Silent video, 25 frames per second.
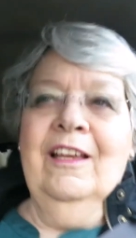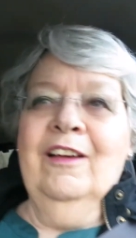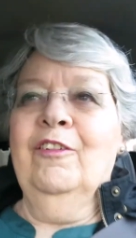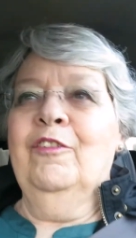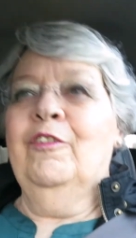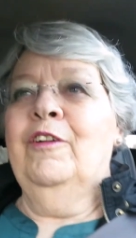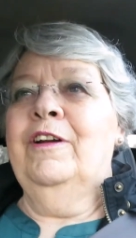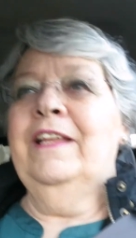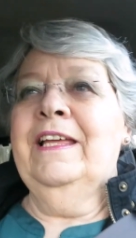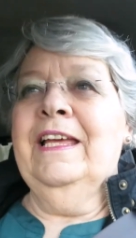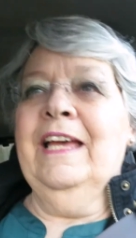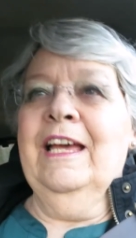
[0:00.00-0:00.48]

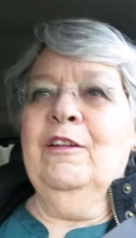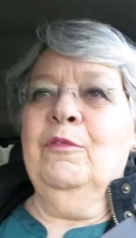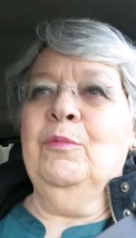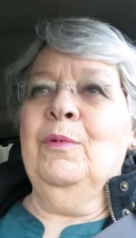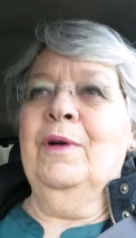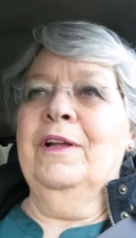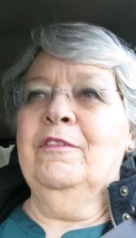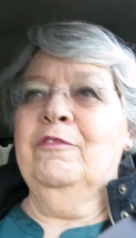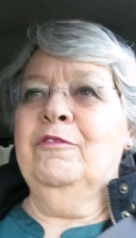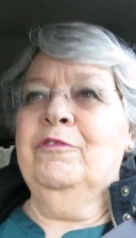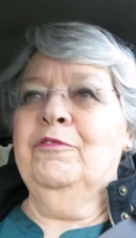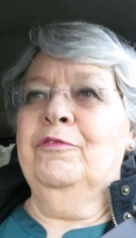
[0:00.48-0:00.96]
already had
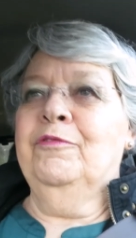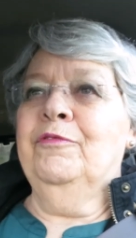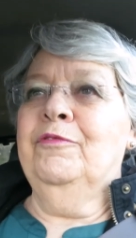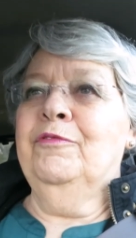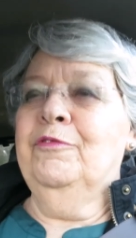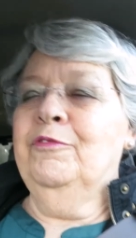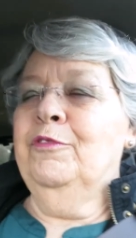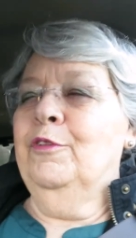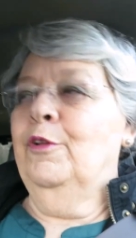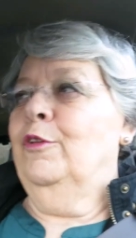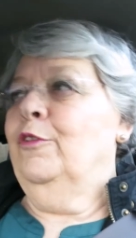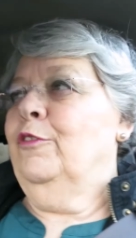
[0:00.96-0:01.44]
one
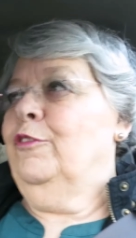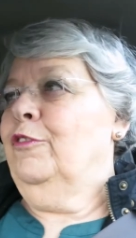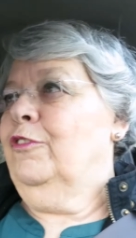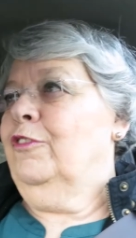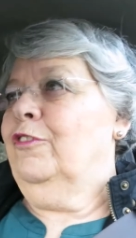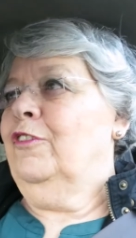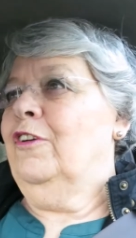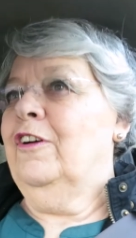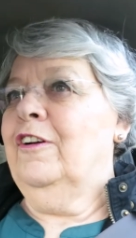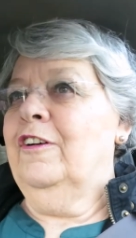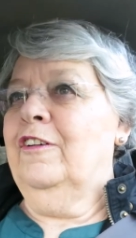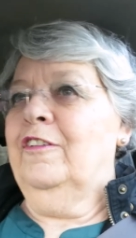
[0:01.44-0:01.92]
false
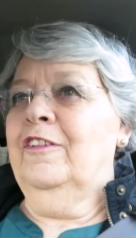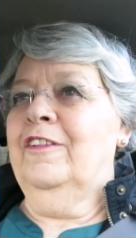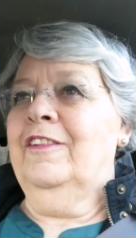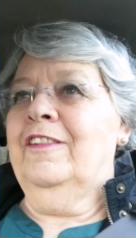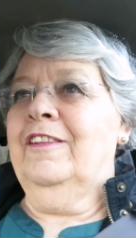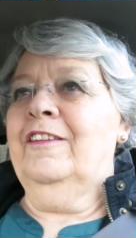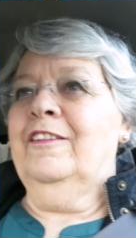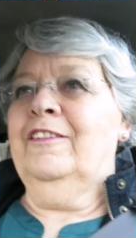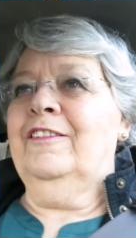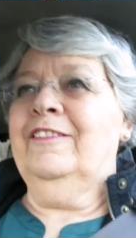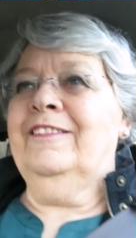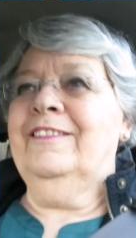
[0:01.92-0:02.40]
start at
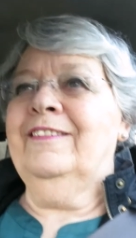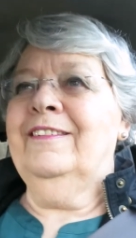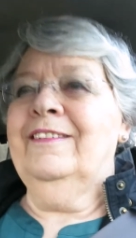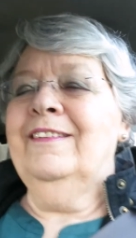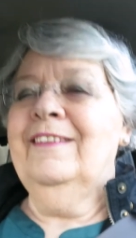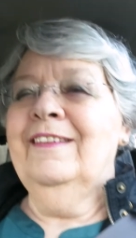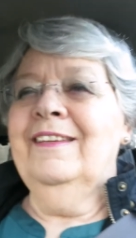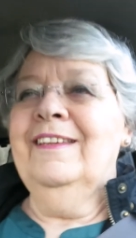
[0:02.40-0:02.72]
this.